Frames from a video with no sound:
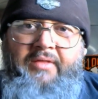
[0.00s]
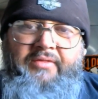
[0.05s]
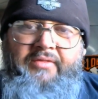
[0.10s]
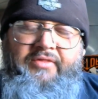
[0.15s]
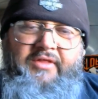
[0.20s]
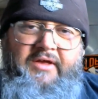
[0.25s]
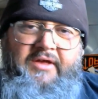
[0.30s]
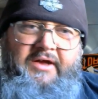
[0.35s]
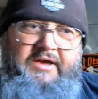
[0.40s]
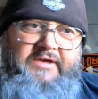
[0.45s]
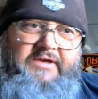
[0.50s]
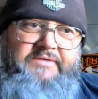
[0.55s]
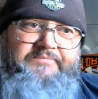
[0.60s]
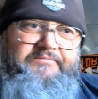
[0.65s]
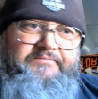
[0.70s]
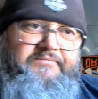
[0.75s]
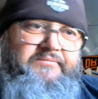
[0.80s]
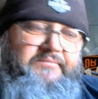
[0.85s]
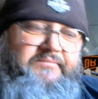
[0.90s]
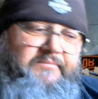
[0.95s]
That
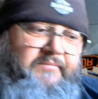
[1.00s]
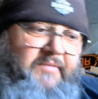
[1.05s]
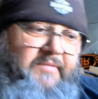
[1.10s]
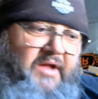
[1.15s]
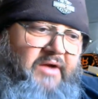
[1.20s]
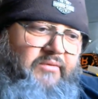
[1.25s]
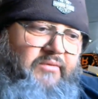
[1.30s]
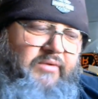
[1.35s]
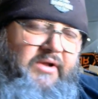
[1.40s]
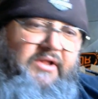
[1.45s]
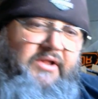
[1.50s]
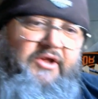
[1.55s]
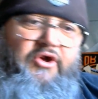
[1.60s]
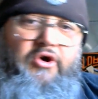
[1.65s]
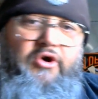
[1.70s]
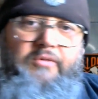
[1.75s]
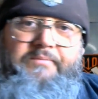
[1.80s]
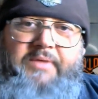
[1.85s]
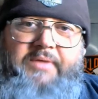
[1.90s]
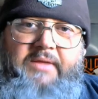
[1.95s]
I really
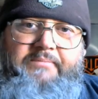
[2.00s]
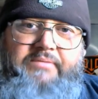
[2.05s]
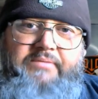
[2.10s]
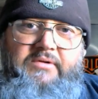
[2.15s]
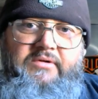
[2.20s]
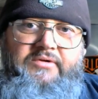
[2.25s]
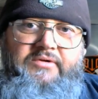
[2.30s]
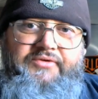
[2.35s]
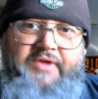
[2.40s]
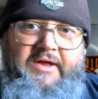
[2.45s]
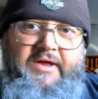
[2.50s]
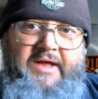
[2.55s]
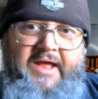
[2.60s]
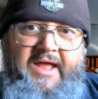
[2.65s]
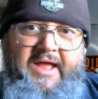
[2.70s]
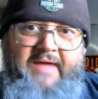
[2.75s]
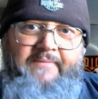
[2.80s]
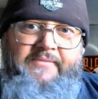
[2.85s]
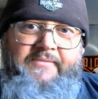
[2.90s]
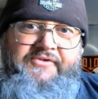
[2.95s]
hope people that
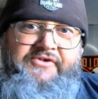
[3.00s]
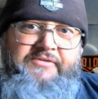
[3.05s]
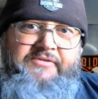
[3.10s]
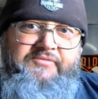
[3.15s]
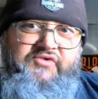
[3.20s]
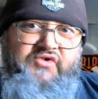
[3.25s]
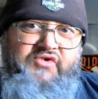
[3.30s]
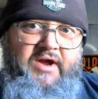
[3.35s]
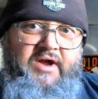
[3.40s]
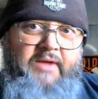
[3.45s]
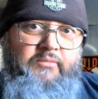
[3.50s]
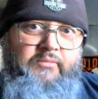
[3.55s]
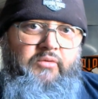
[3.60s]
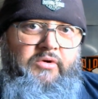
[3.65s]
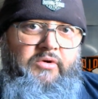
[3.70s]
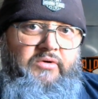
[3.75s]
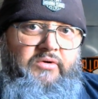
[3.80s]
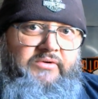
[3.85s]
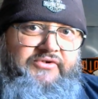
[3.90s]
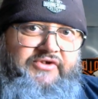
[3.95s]
haven't subscribed will
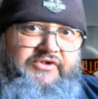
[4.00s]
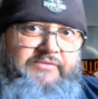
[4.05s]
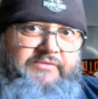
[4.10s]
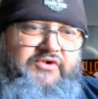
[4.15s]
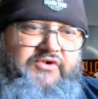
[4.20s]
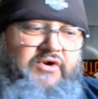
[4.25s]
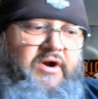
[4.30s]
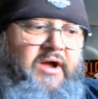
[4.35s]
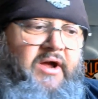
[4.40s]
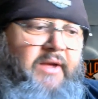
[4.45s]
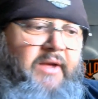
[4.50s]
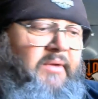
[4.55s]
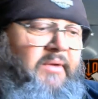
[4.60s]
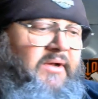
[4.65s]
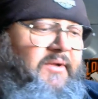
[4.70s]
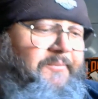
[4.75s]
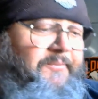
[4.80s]
go and subscribe.